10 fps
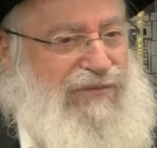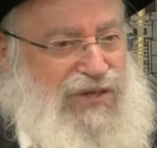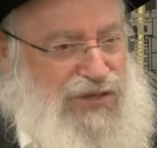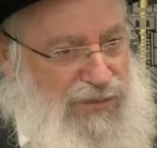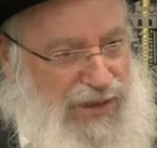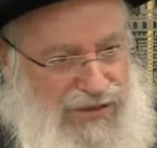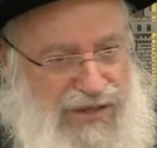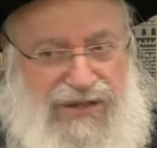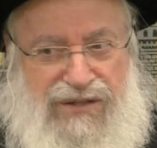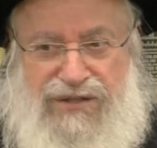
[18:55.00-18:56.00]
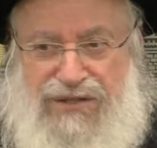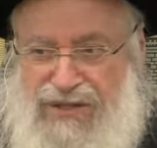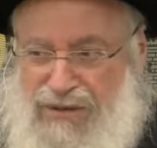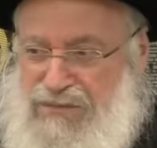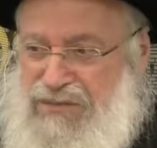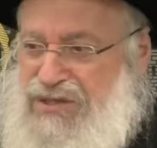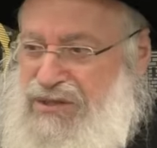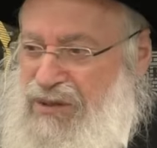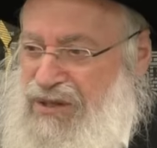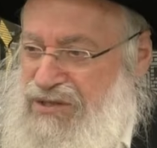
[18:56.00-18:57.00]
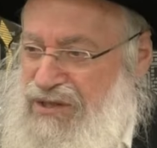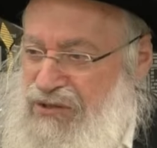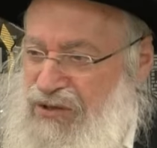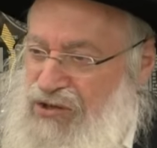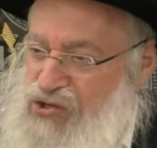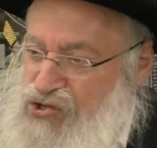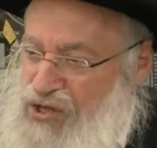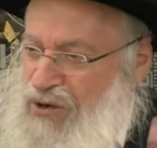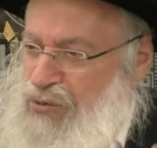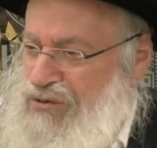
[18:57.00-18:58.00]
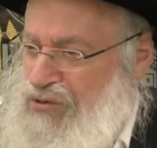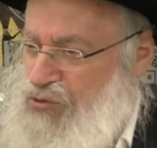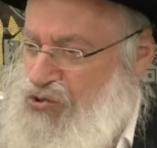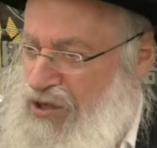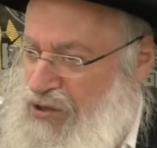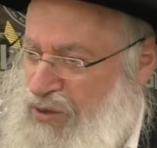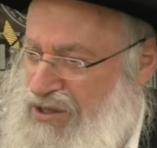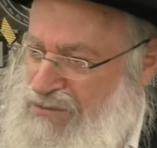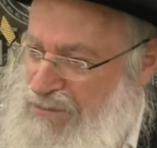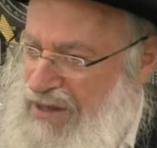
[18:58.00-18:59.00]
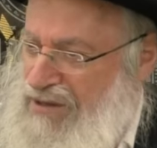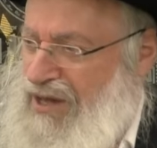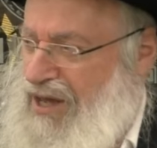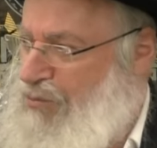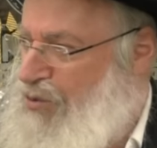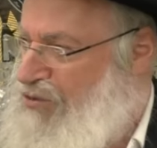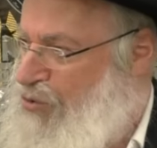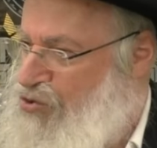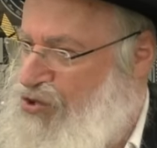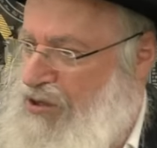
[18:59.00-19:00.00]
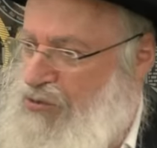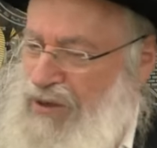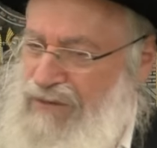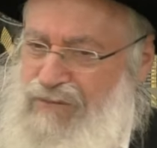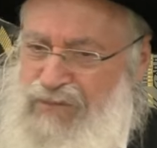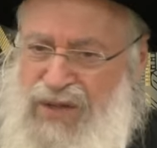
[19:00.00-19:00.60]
some ideas, some simcha Torah. Share with your children, spend time with your children.